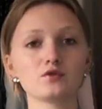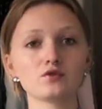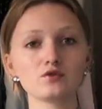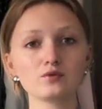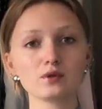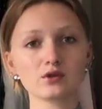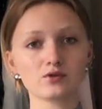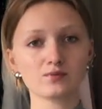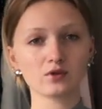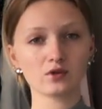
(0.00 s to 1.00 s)
Two
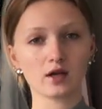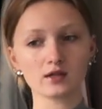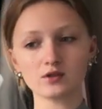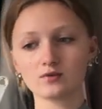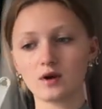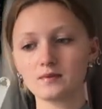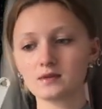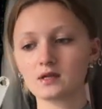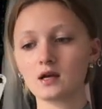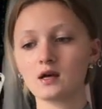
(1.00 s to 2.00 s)
reusable cotton swabs.